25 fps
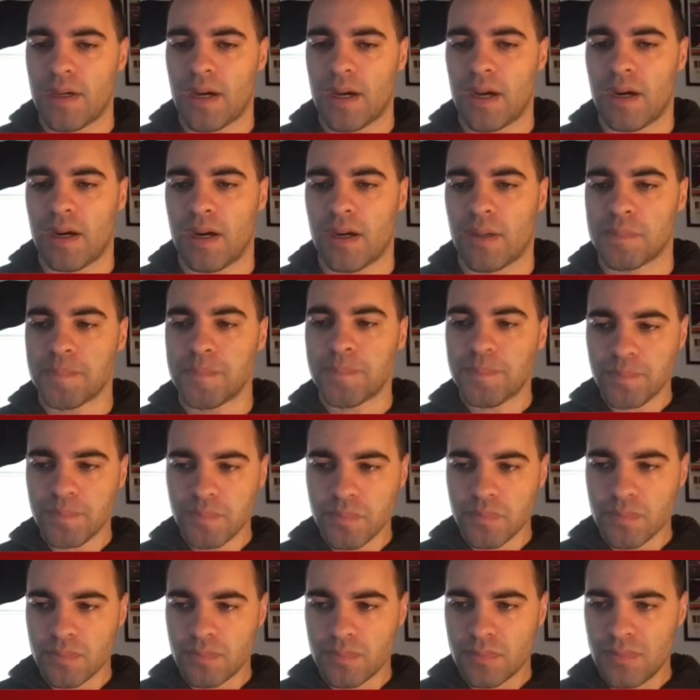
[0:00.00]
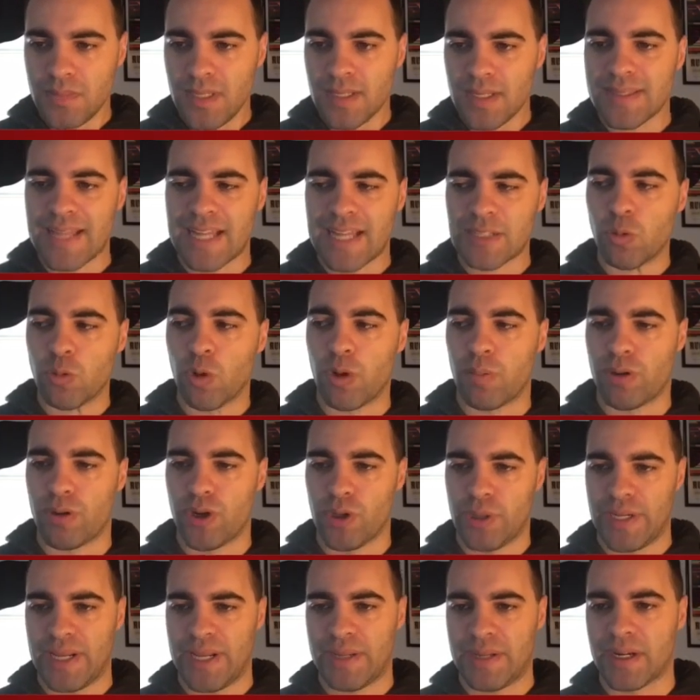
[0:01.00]
That's where
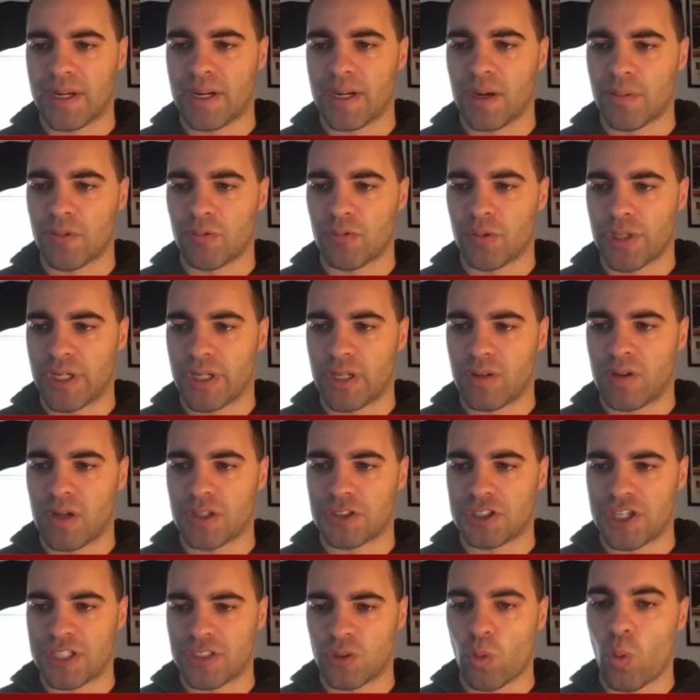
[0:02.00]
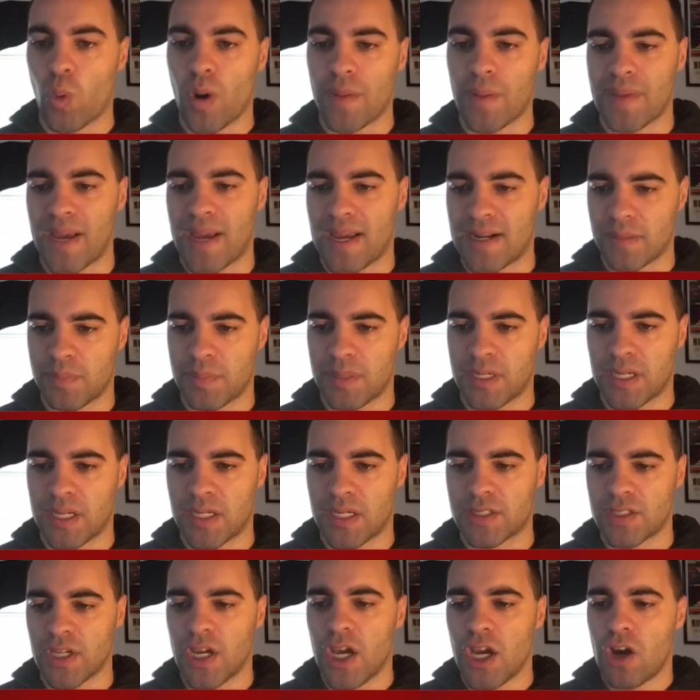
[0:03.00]
Preordain can come in really clutch as a 1-mana,
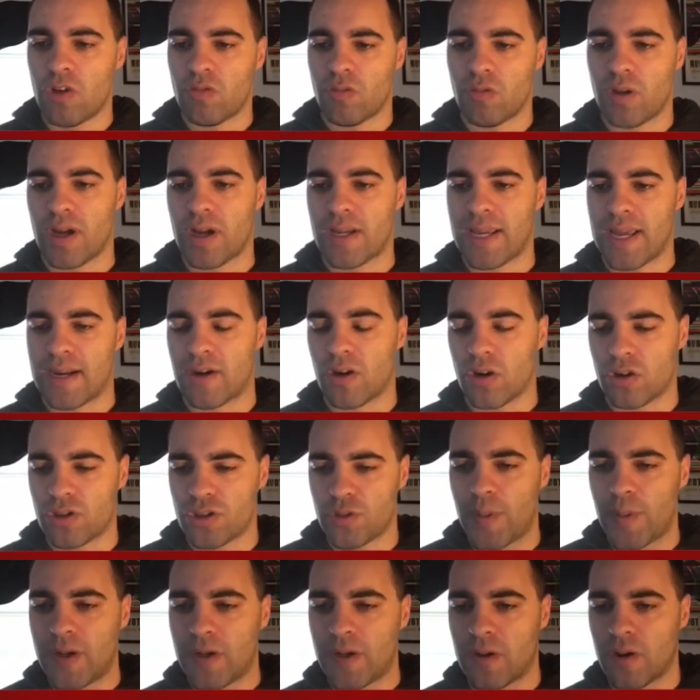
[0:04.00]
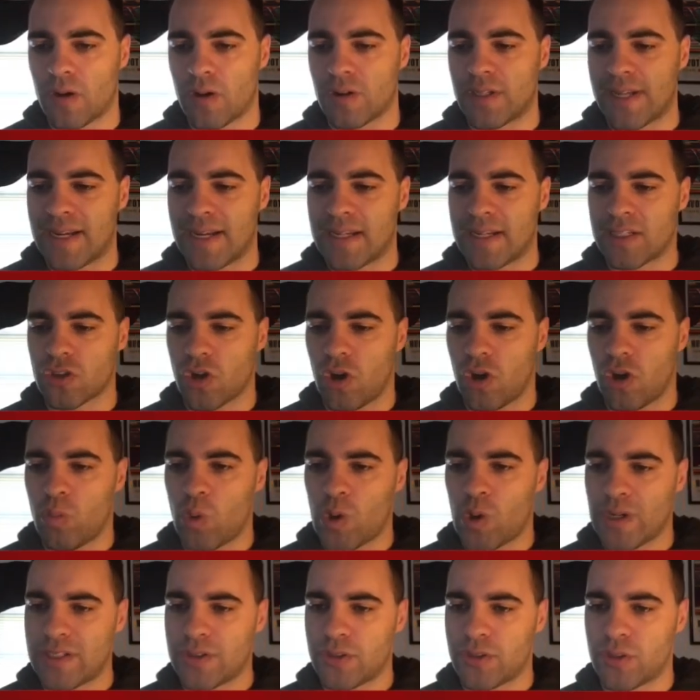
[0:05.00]
because again, our deck is all
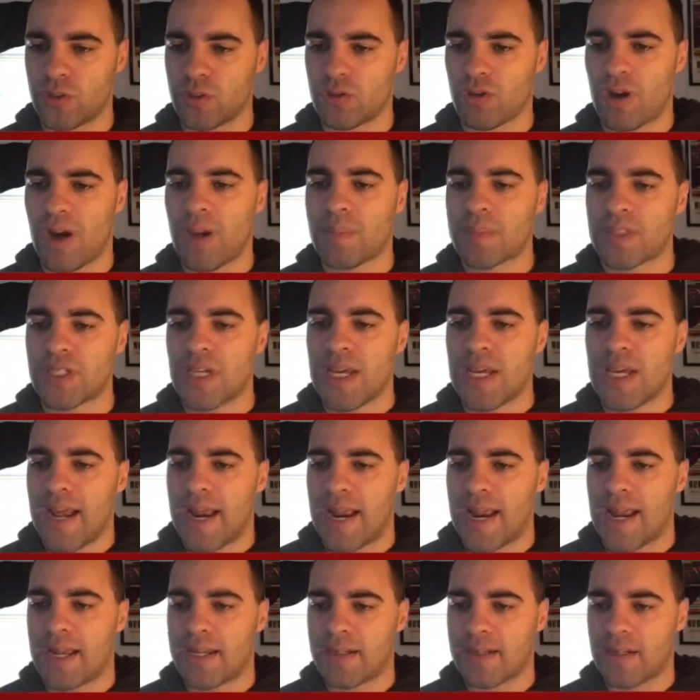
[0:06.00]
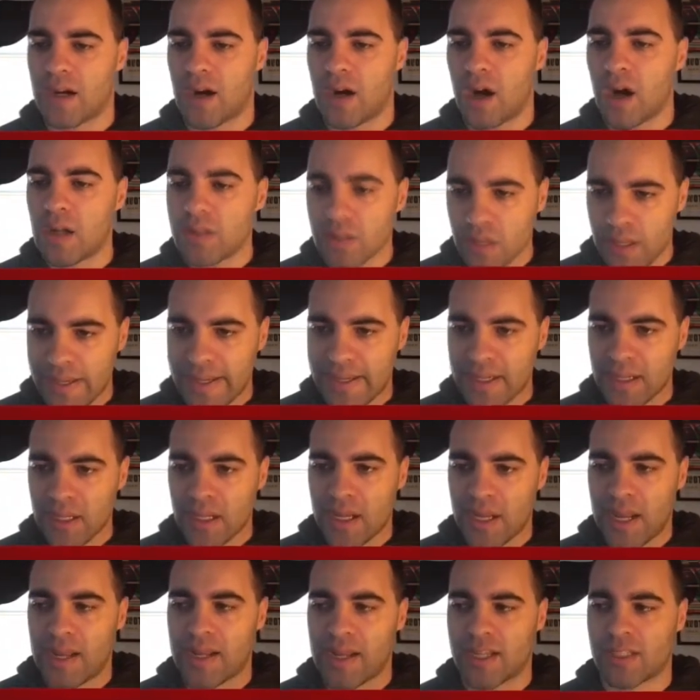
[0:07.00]
1 and 2 drops, and unlike
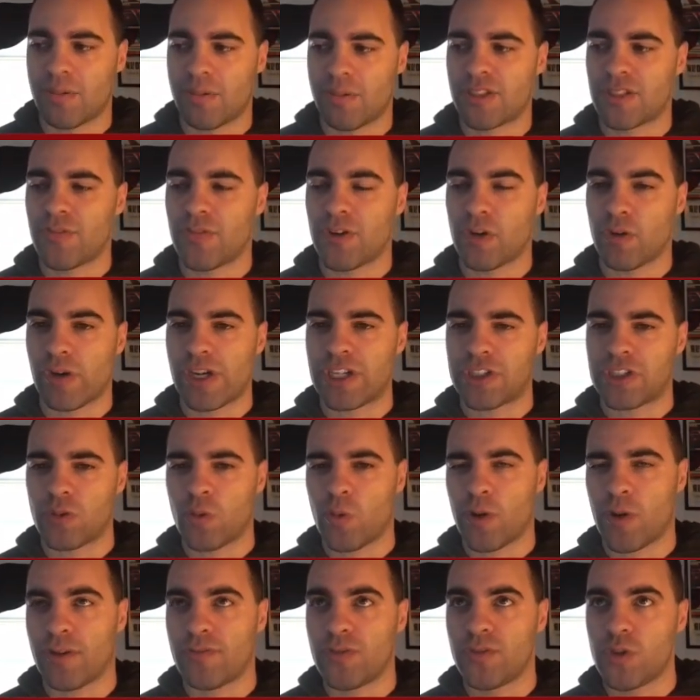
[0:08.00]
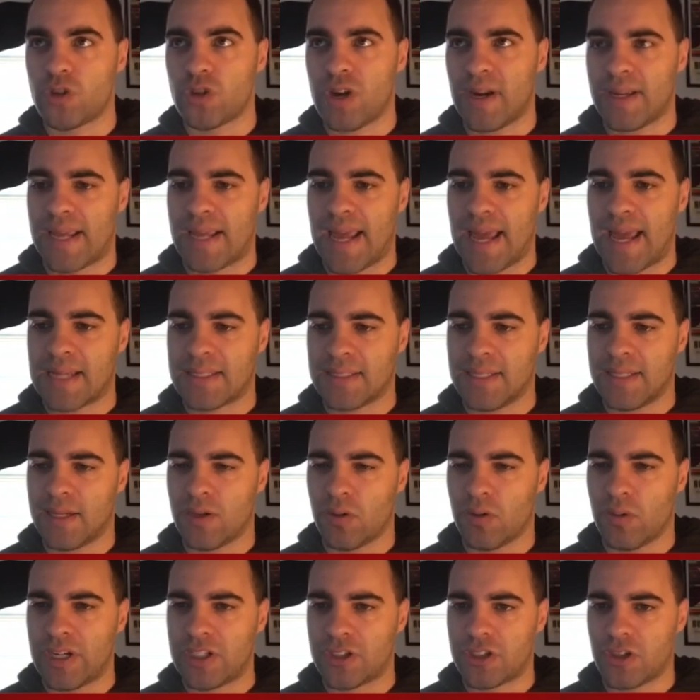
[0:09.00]
Expressive Iteration, where if you try to cast an
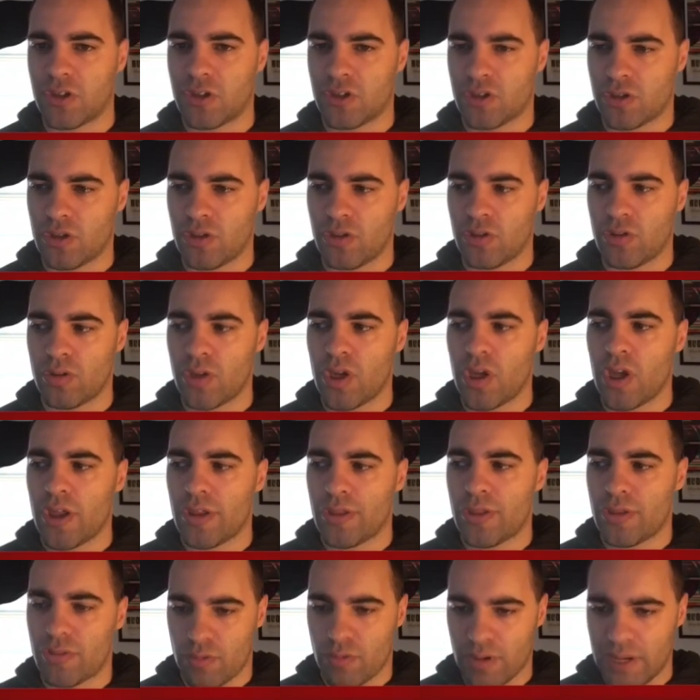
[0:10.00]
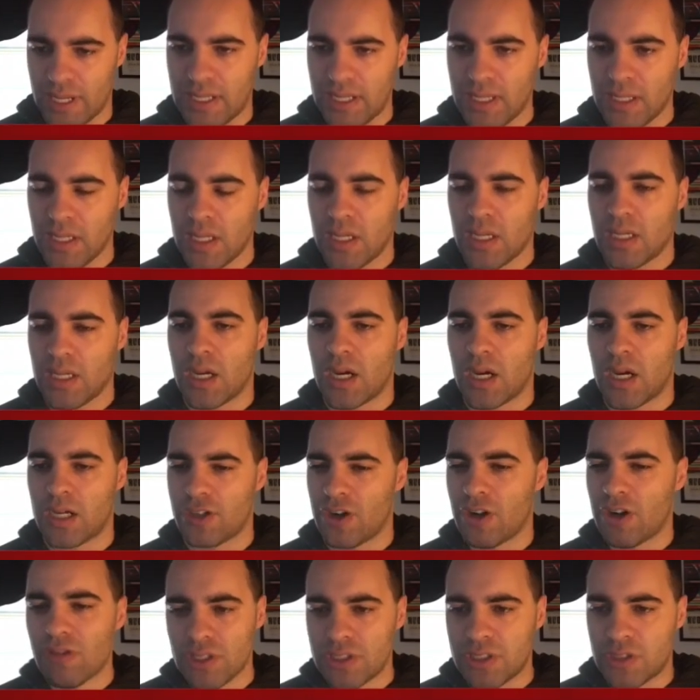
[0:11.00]
iteration on turn 3,
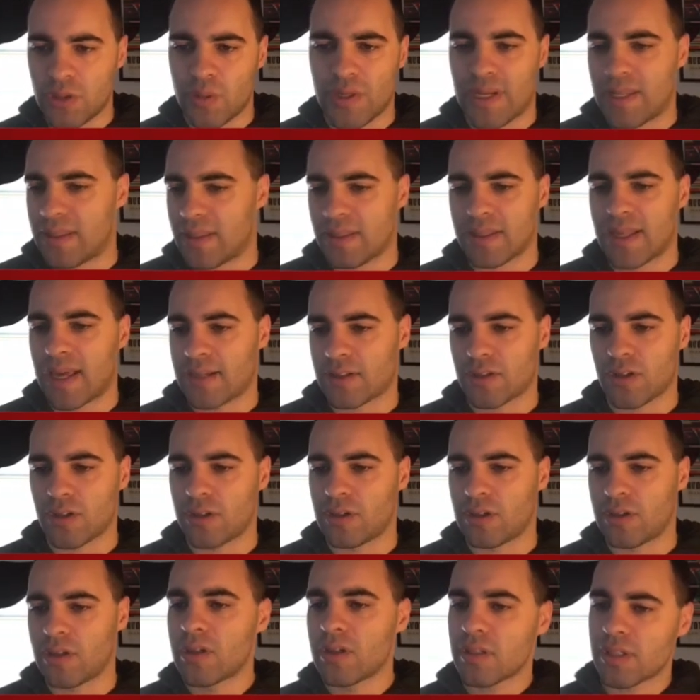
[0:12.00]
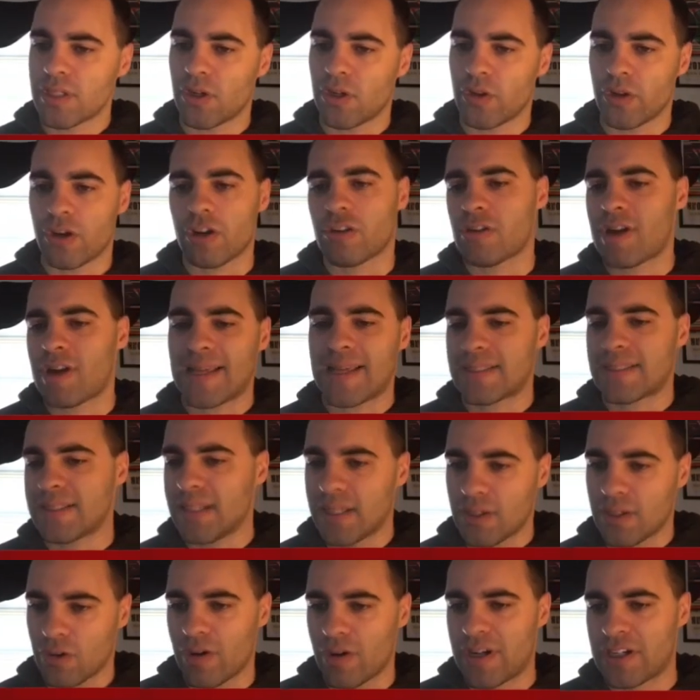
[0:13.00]
you're not really doing anything that turn. You're casting
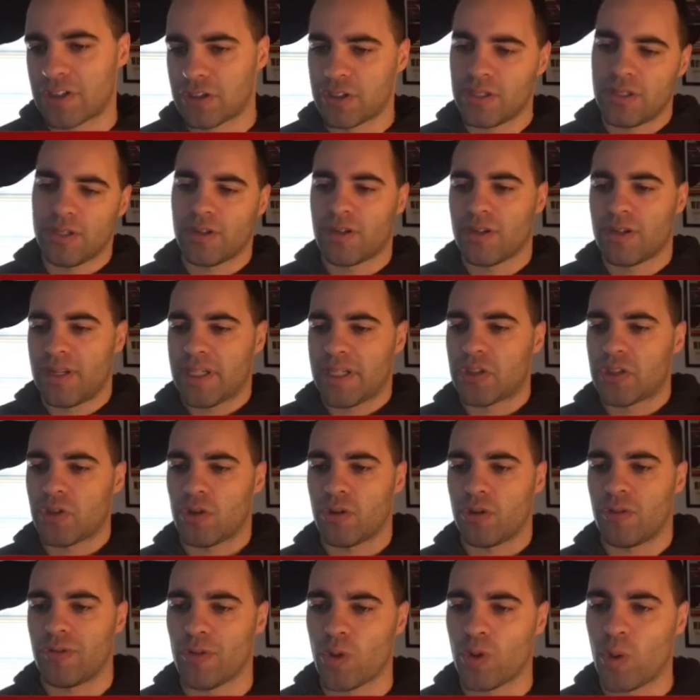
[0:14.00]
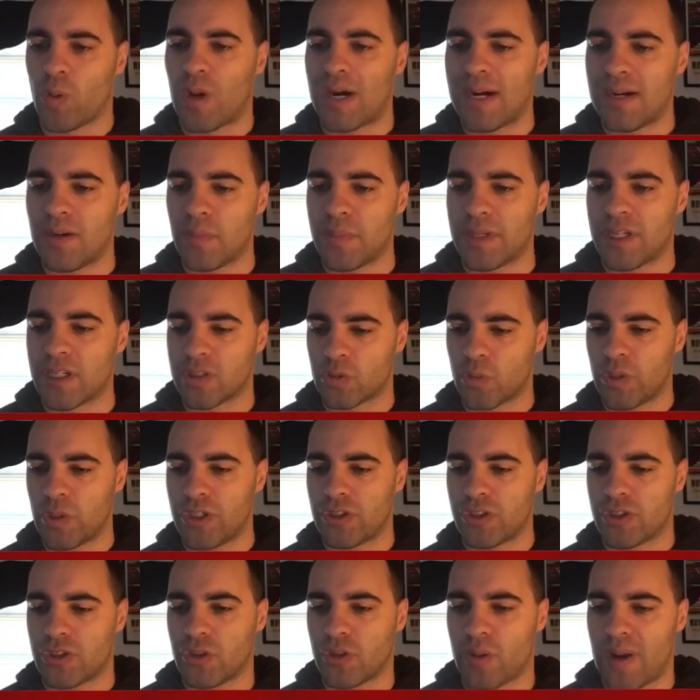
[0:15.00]
the iteration, you're gonna like Dirtle for a while, because we
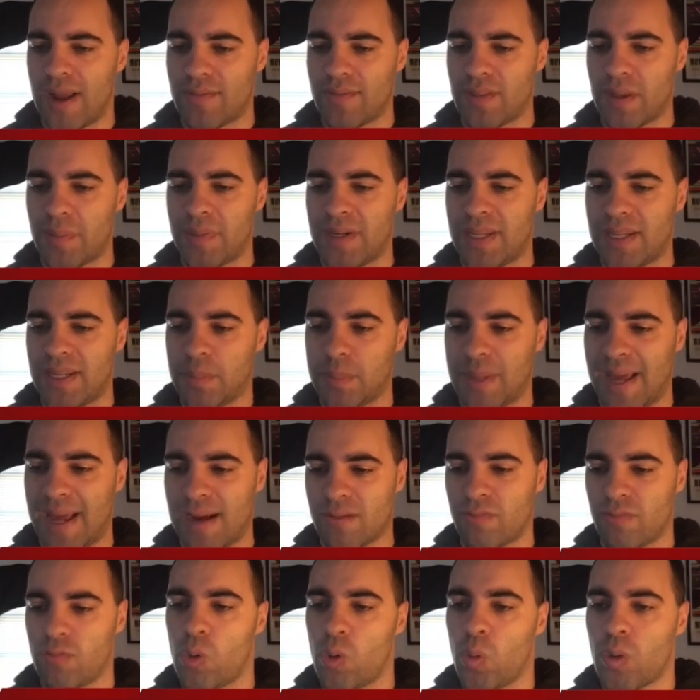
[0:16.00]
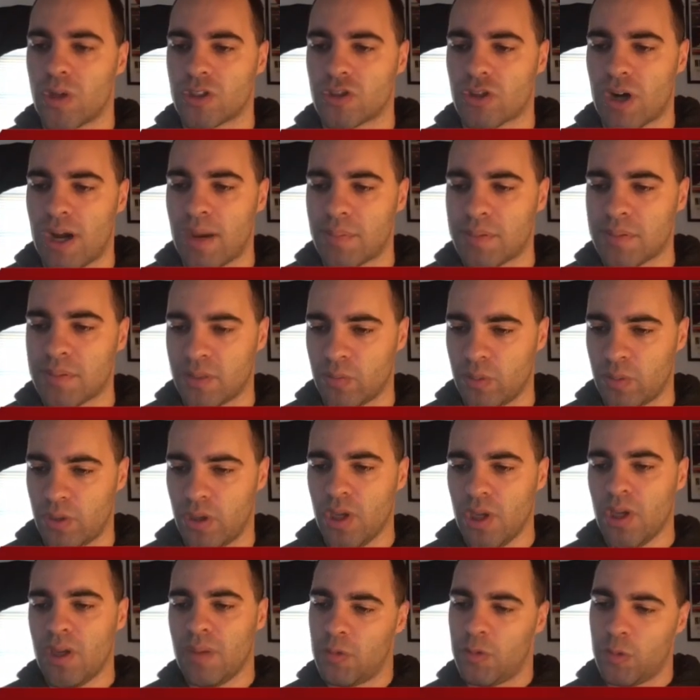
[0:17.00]
just don't have that many impactful 1-drops. Like
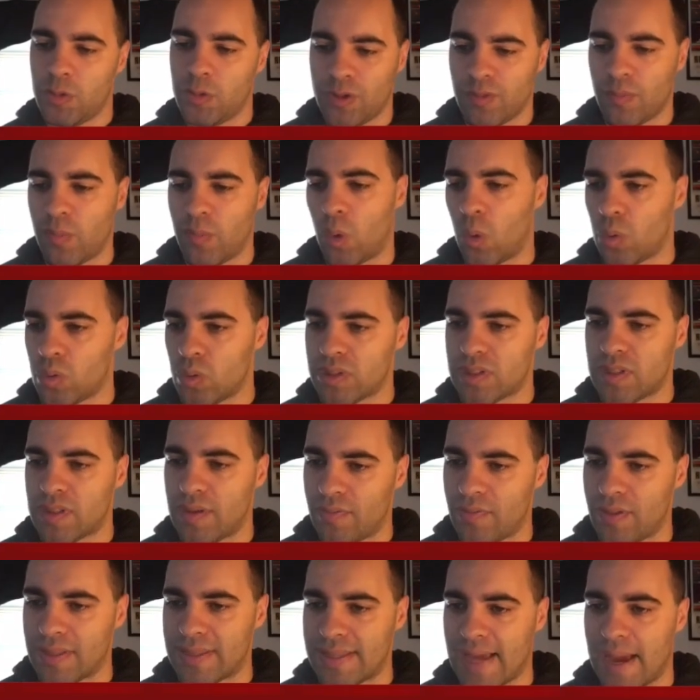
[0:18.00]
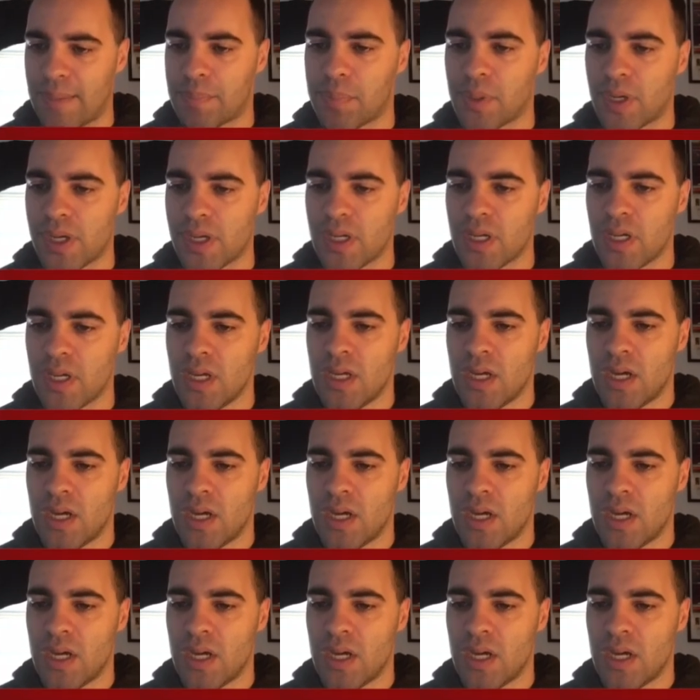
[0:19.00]
we do have Bolt and stuff like that, but